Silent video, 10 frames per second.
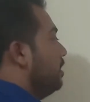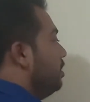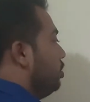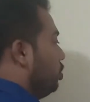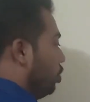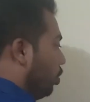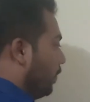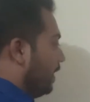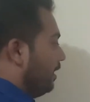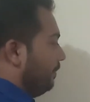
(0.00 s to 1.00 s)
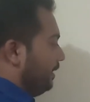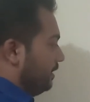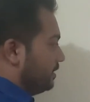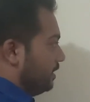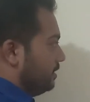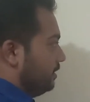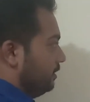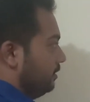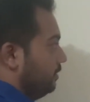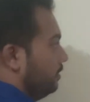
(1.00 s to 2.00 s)
lower limit is
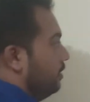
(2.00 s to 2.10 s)
considered.